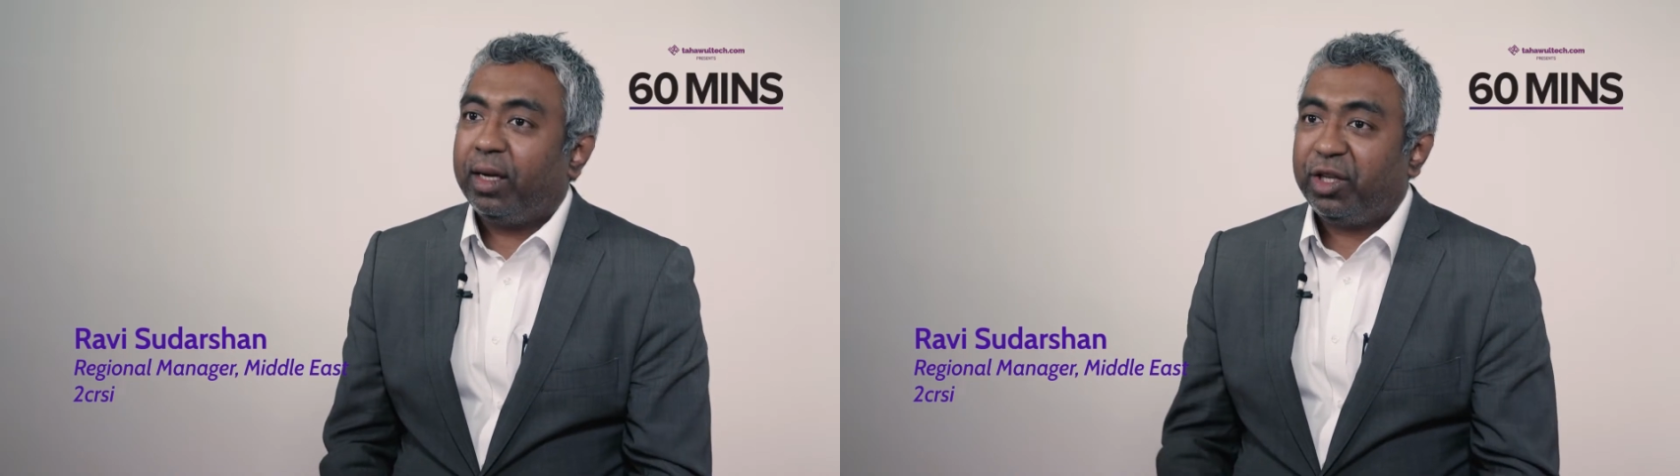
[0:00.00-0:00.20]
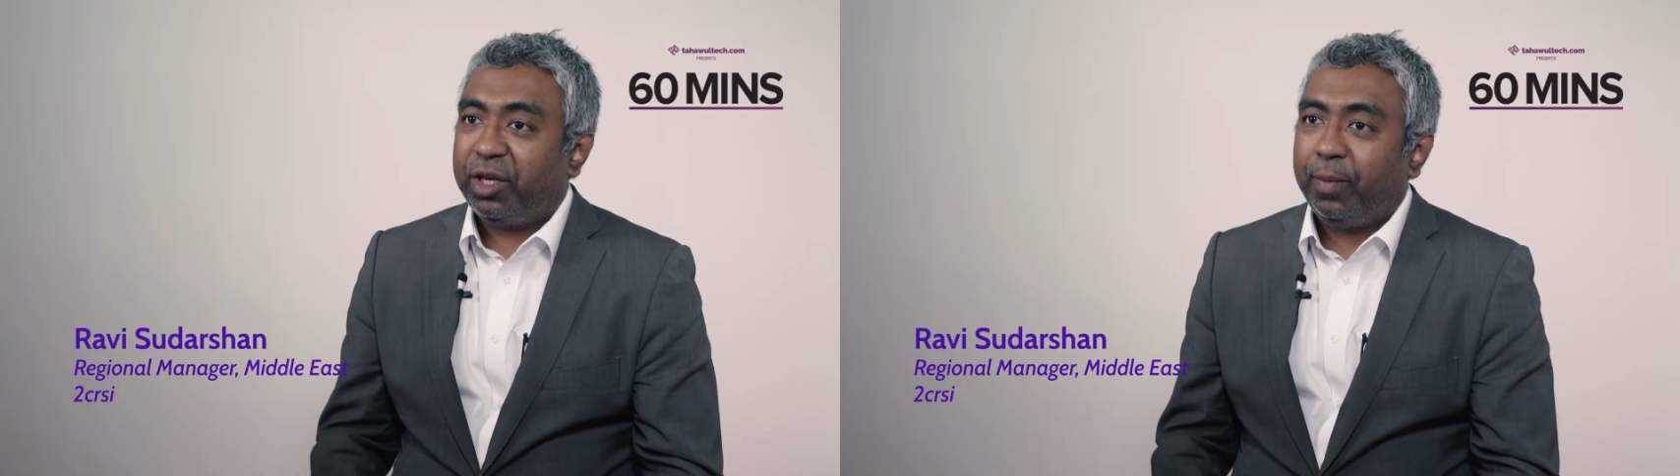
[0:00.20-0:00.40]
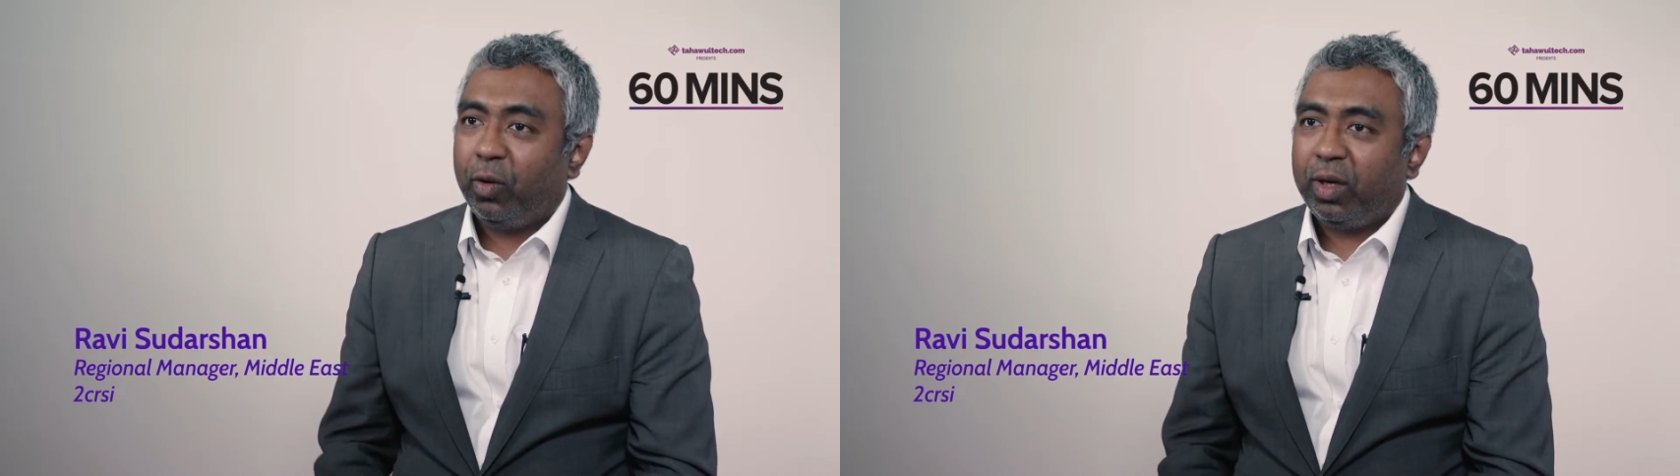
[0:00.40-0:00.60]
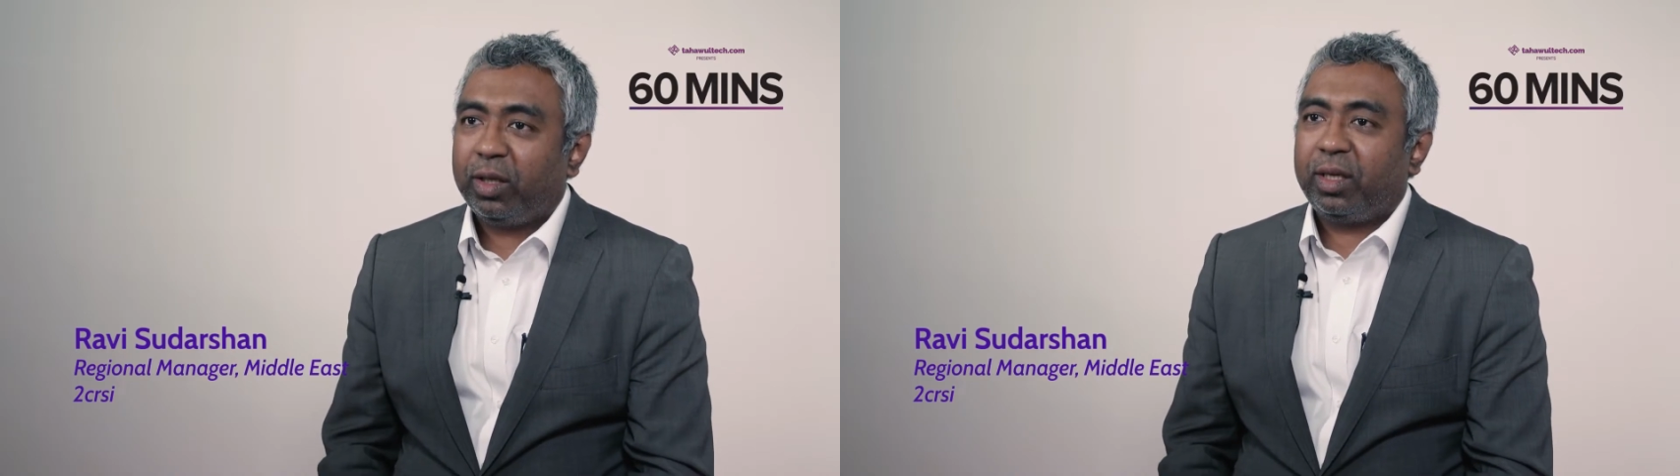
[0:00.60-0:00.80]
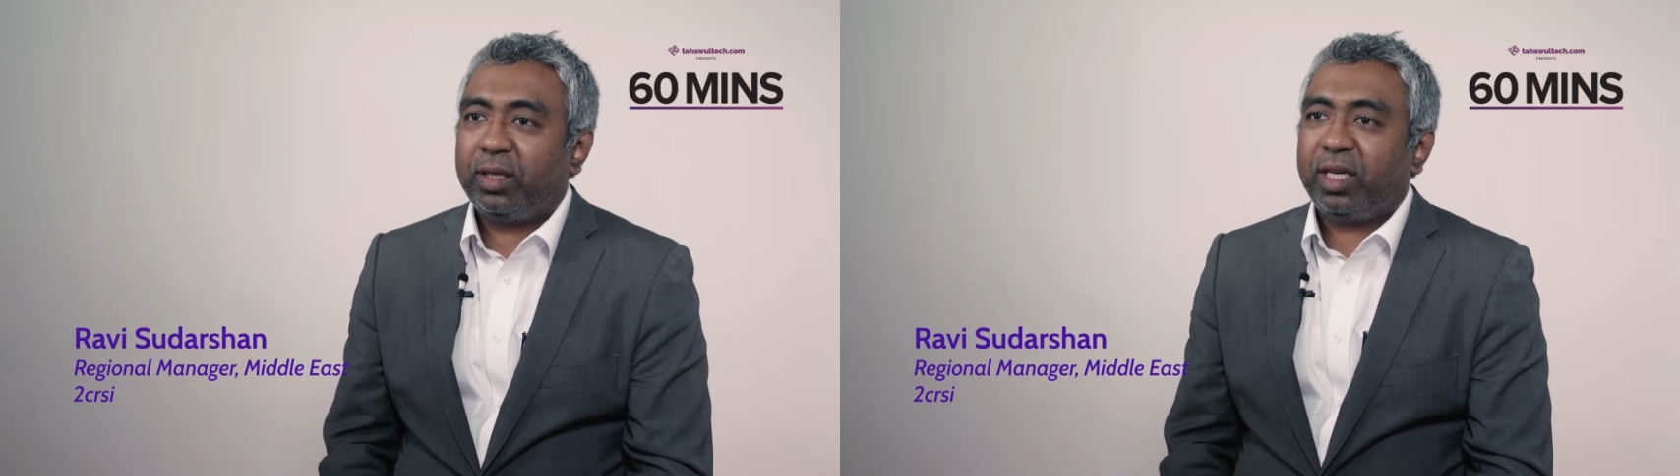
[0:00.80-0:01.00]

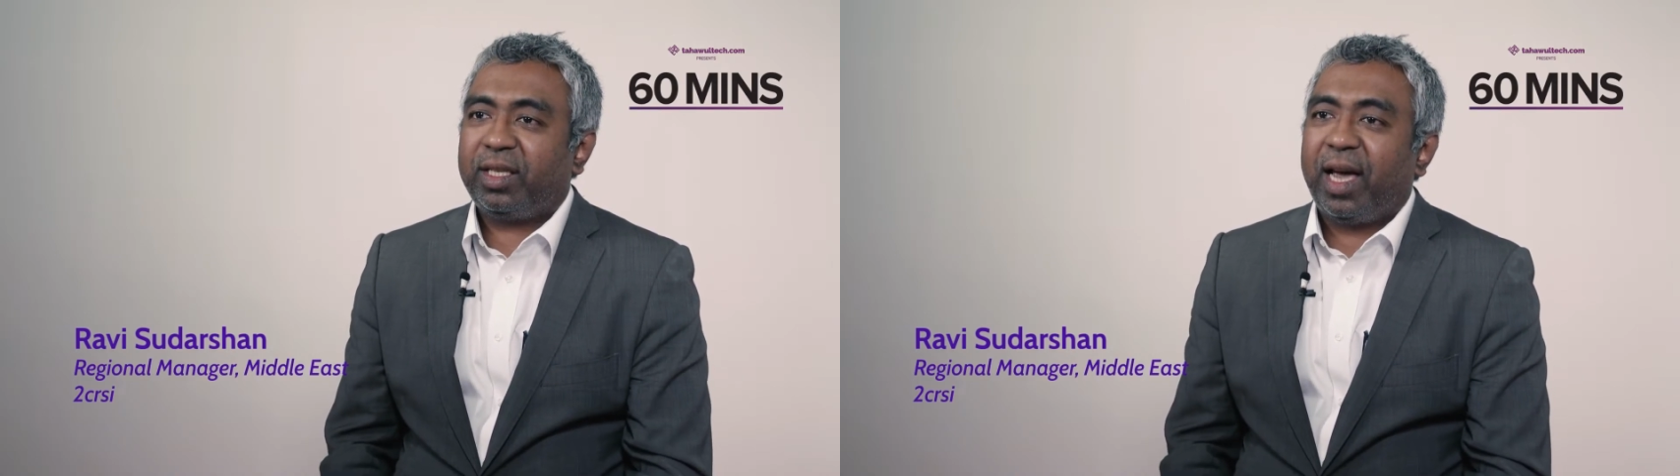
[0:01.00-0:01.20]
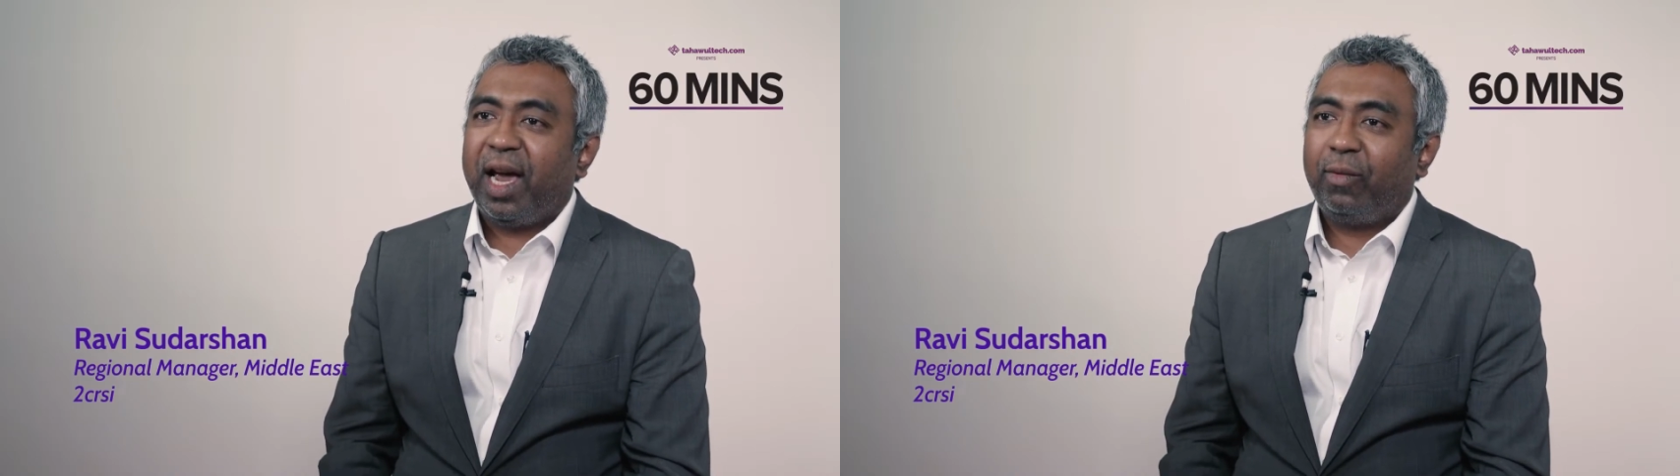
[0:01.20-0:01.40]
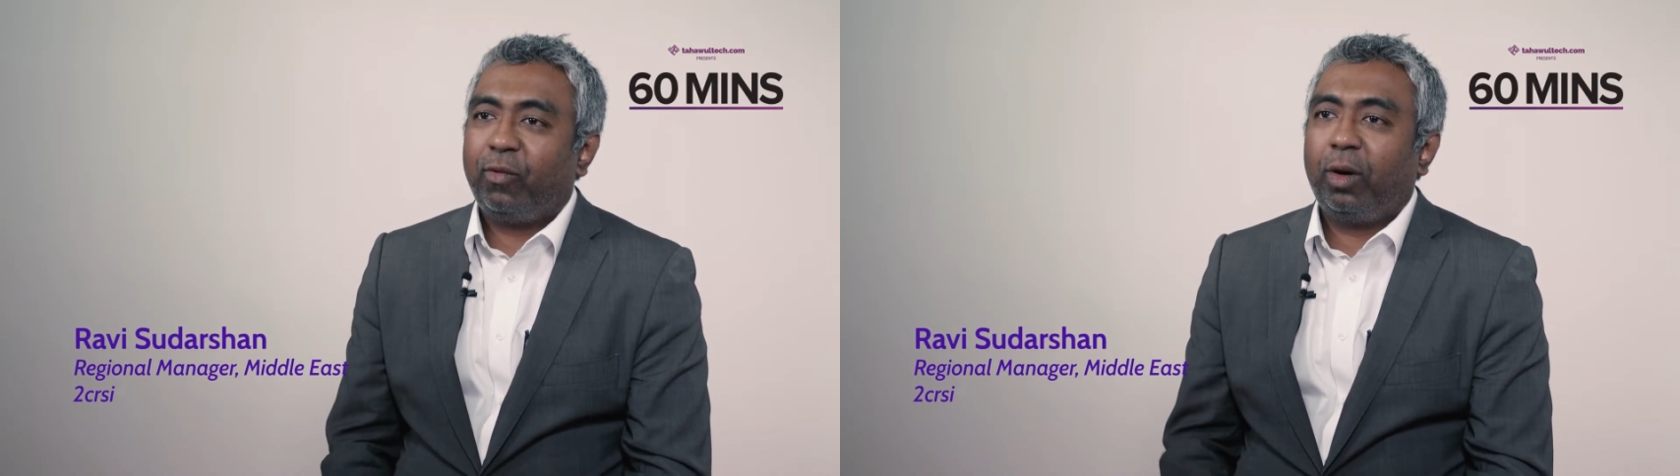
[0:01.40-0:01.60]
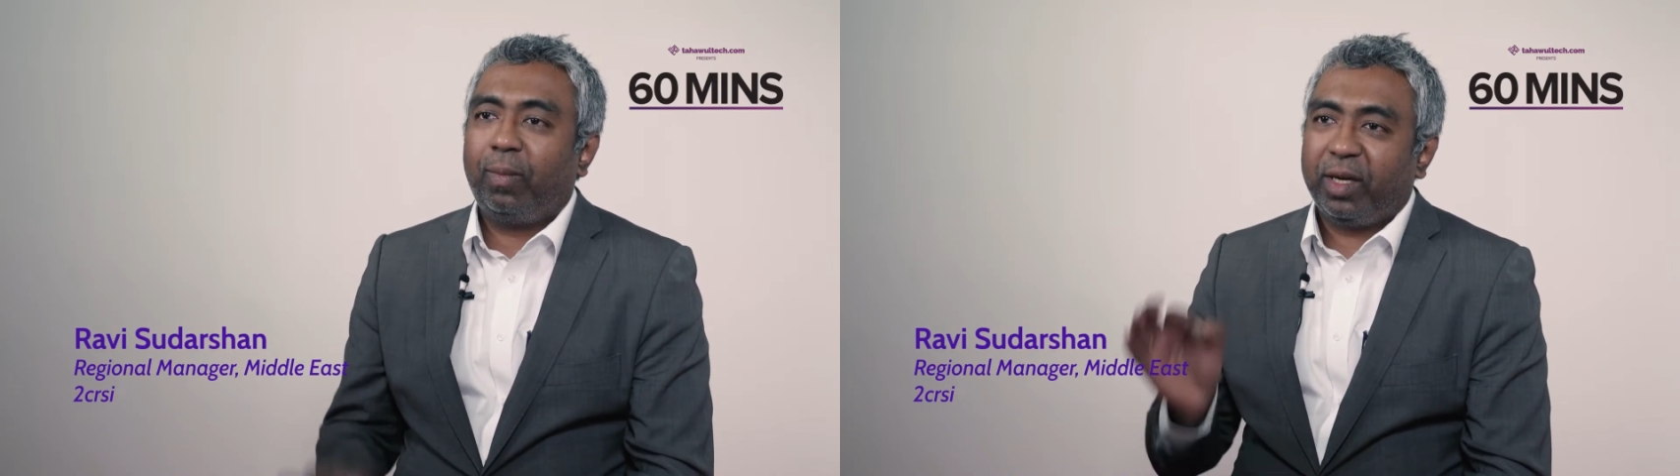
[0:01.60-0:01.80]
distributors, just a handful,